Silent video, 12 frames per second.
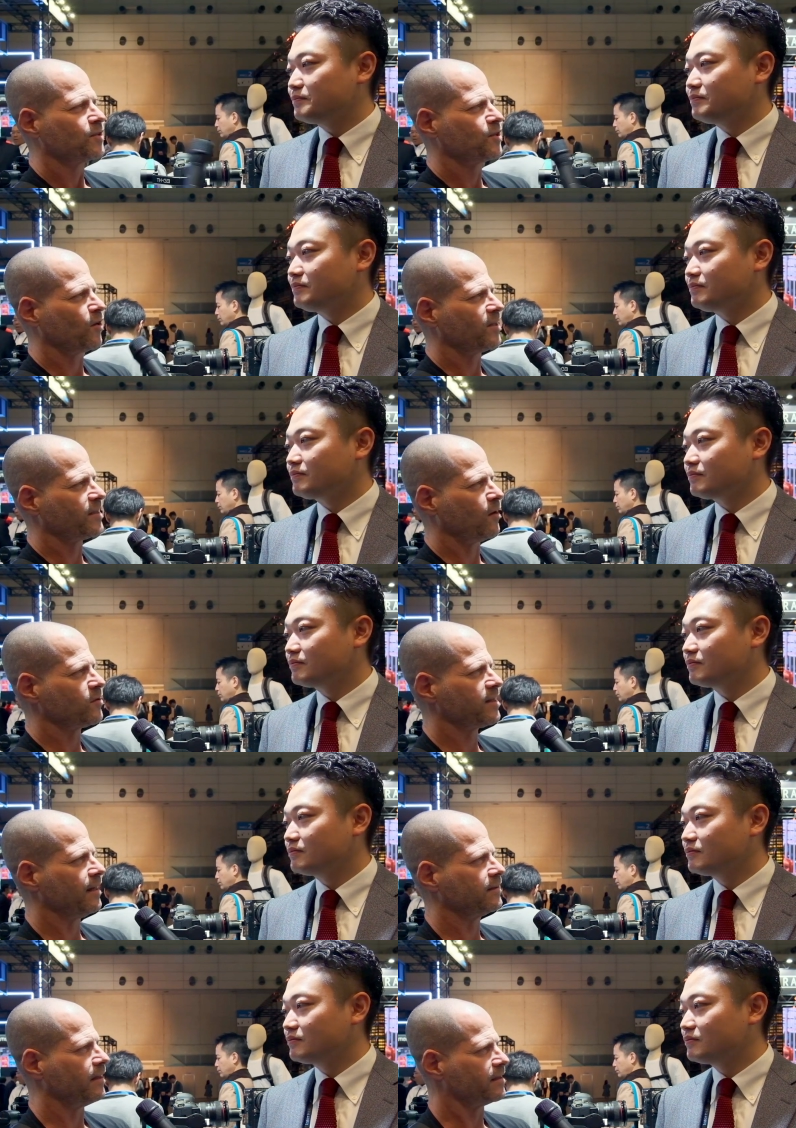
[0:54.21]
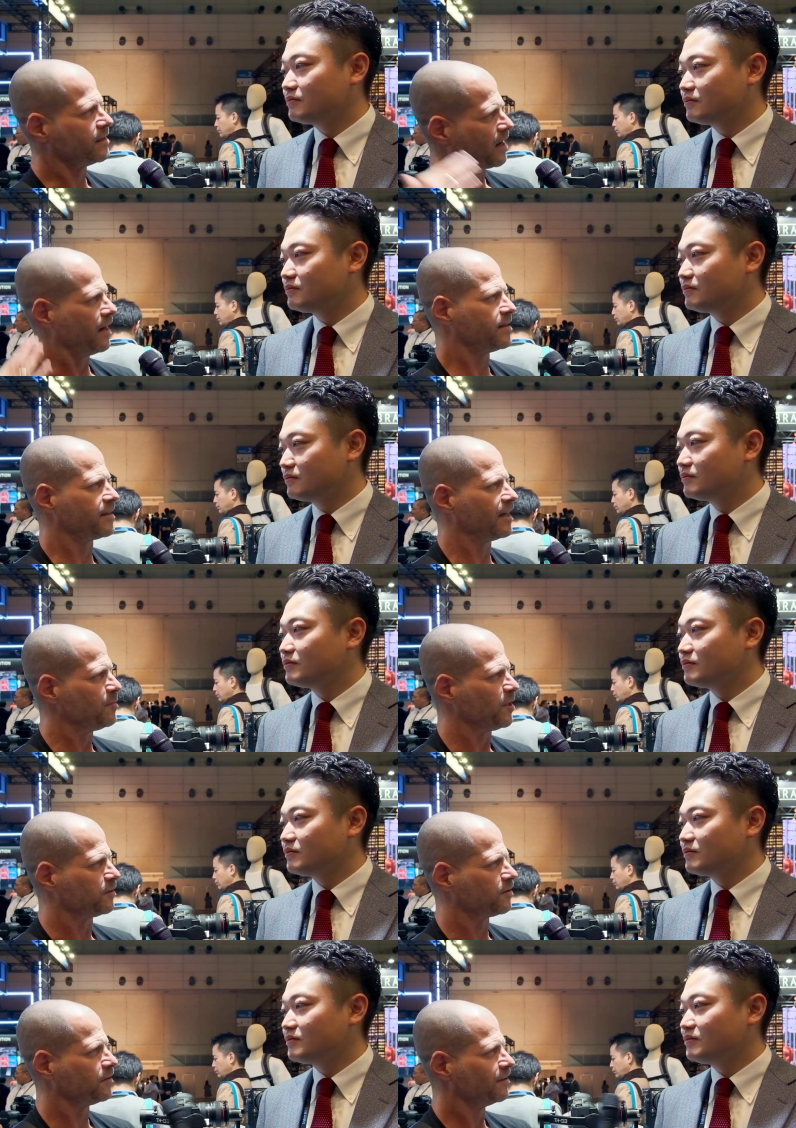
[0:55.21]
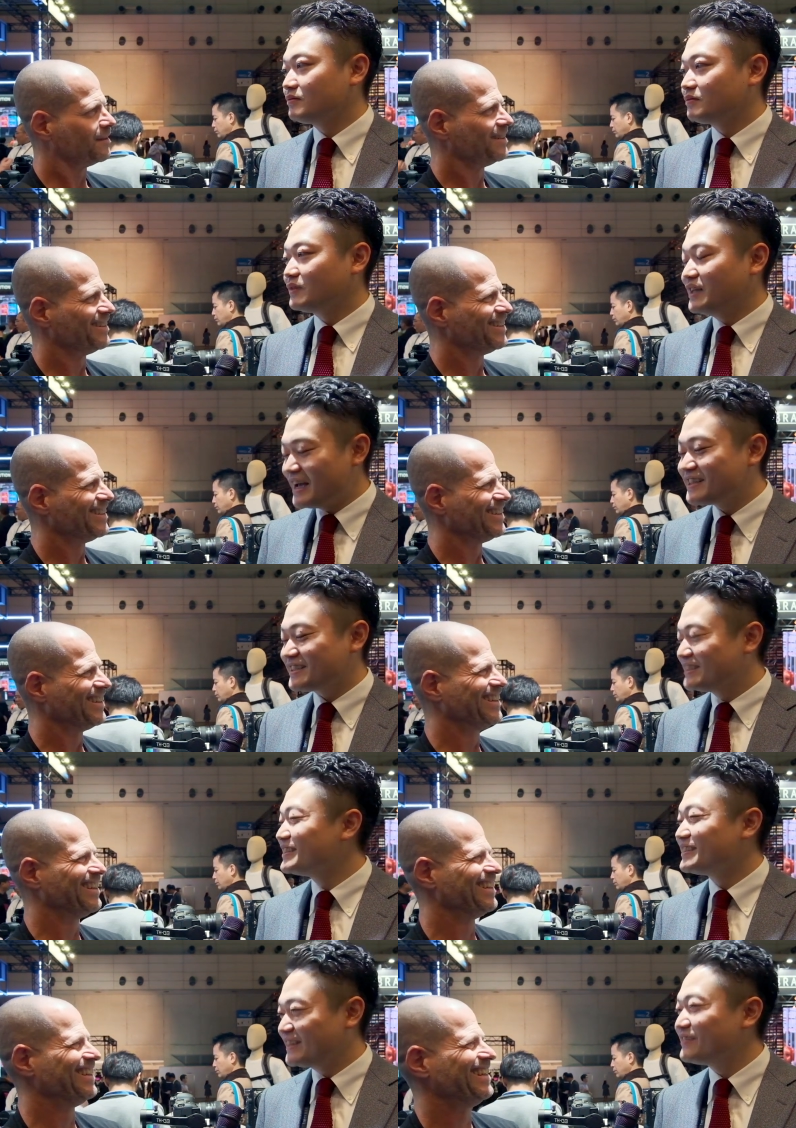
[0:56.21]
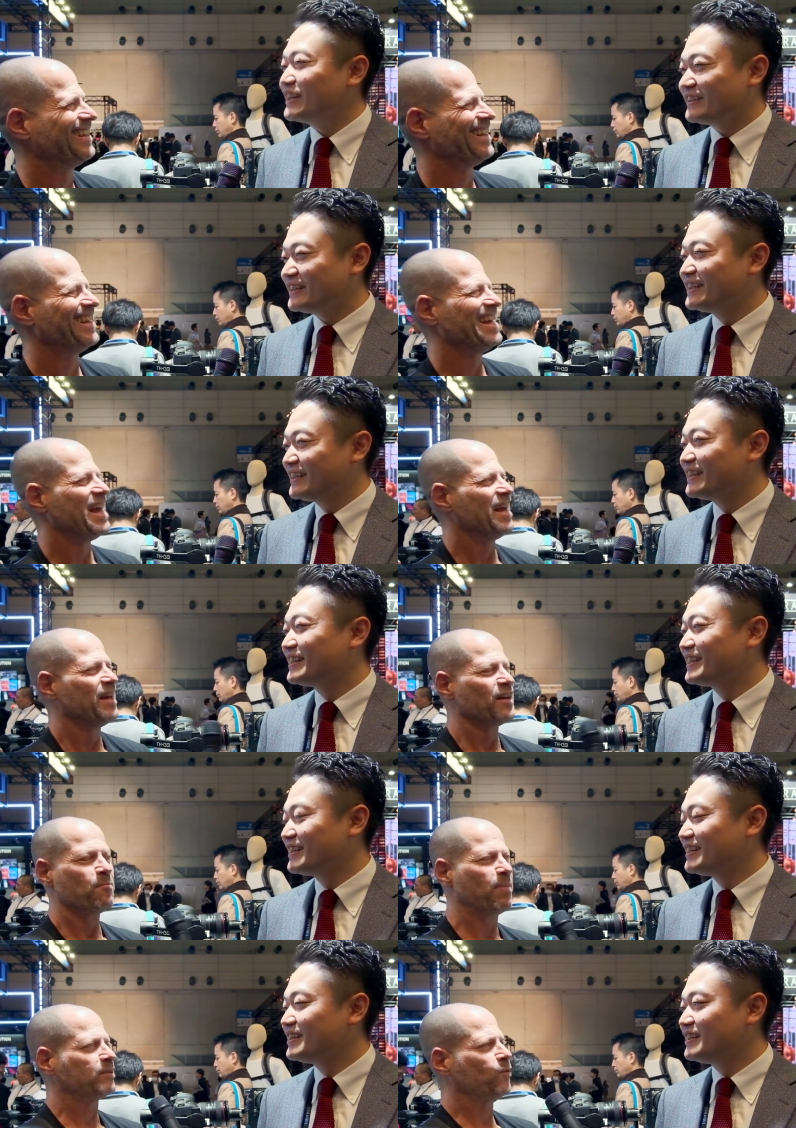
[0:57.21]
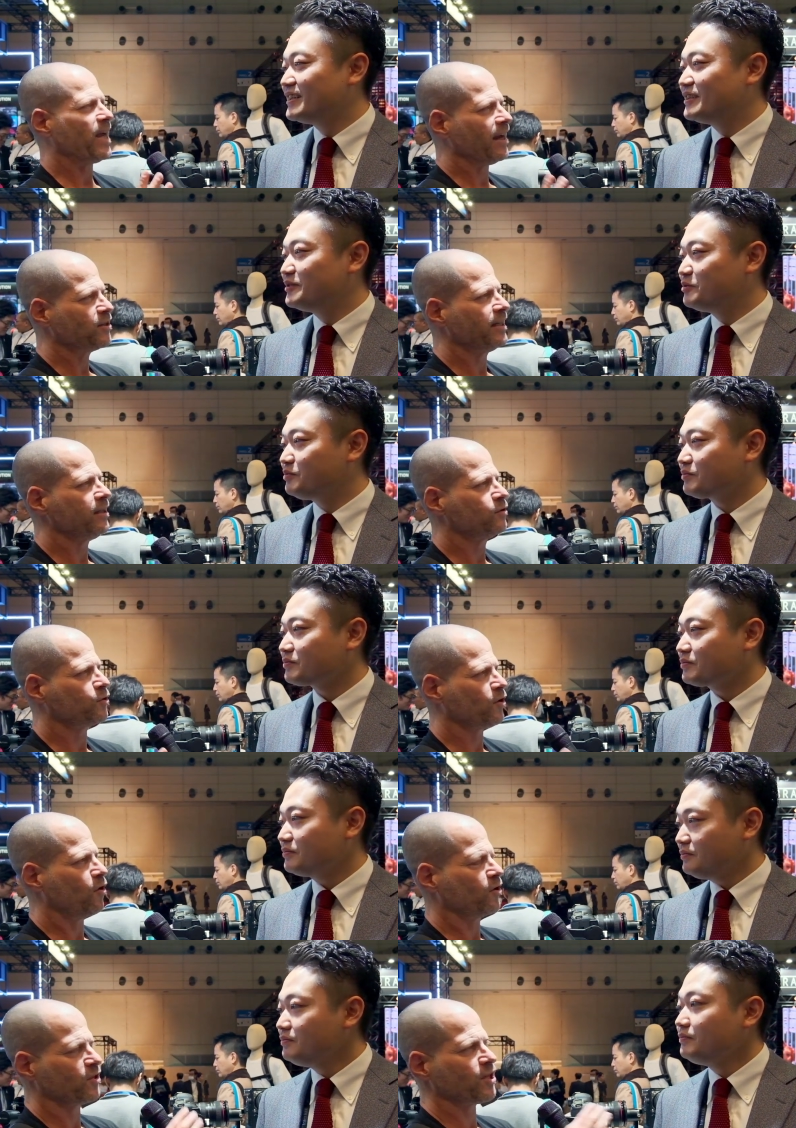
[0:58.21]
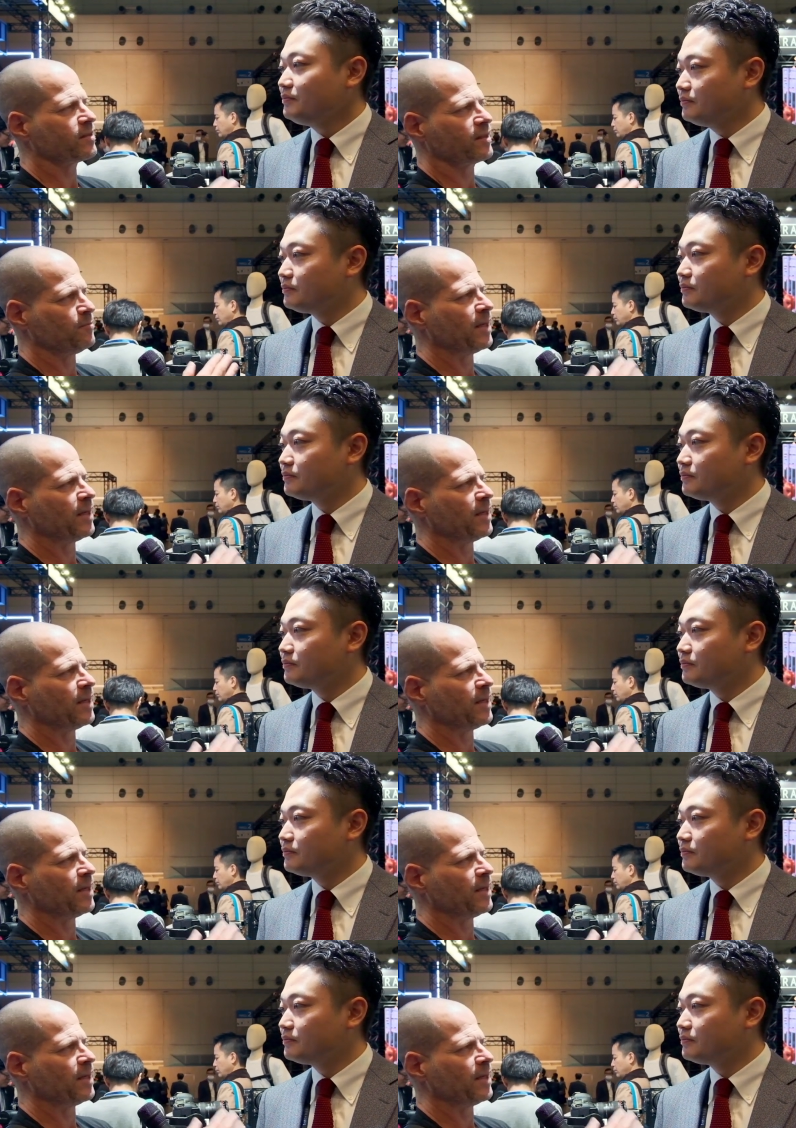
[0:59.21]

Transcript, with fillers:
Speaker 1: So it sounds like the sky is the limit.
Speaker 2: Yes, definitely.
Speaker 1: But we're actually here to talk. You just